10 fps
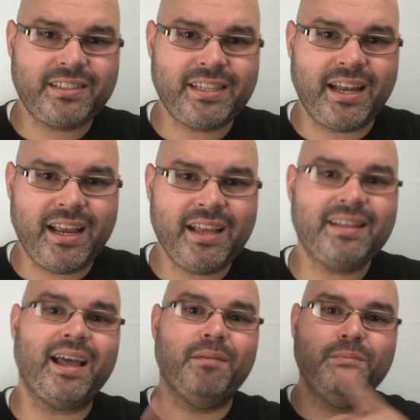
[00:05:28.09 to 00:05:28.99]
city
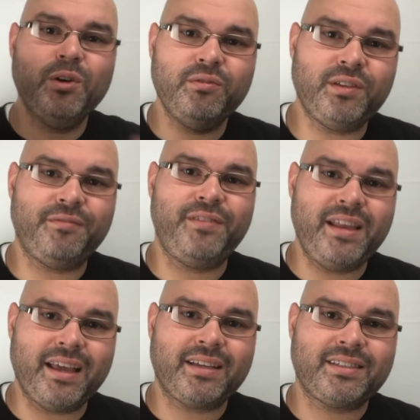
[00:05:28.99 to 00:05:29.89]
that moved to
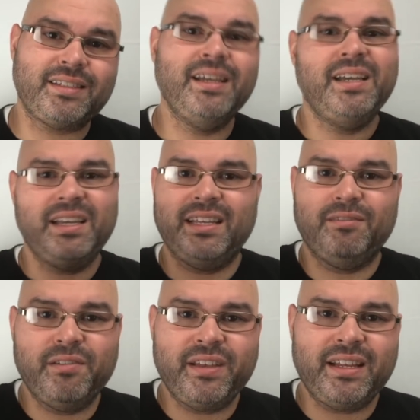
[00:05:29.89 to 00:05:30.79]
Phoenix
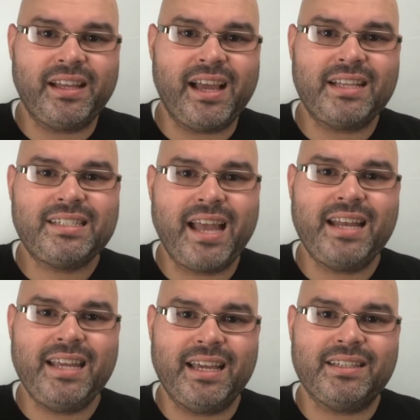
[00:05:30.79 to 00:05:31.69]
within the last 10
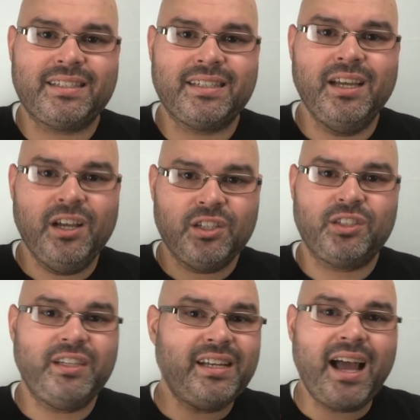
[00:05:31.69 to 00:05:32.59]
years. So
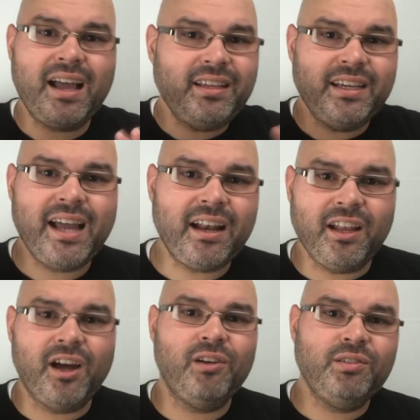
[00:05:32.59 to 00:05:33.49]
you're not
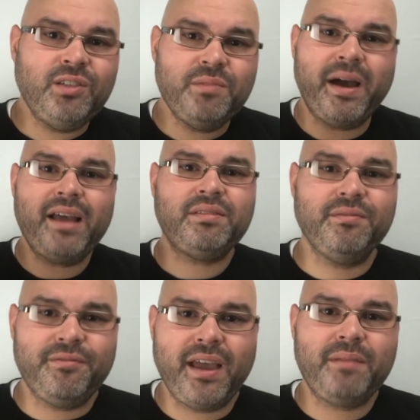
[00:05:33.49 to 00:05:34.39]
alone. You might have some
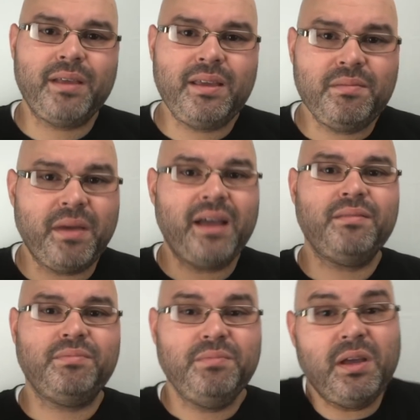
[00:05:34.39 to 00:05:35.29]
family.
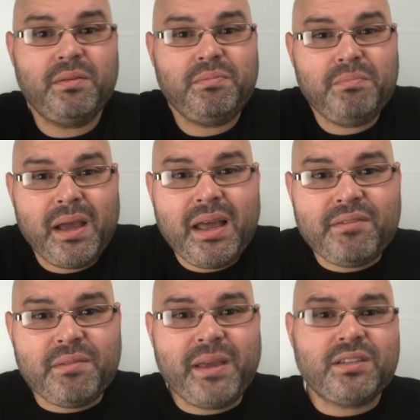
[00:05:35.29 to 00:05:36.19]
You might have
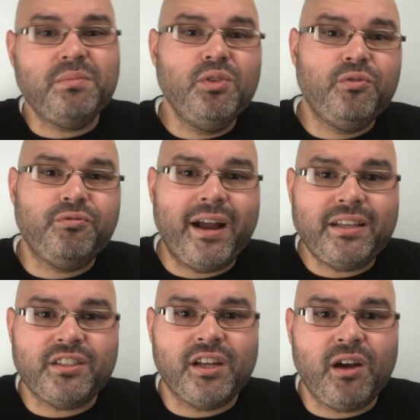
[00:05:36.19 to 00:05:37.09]
to make some new
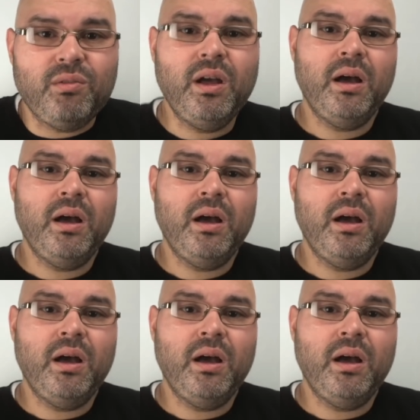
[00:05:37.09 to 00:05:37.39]
friends, you know?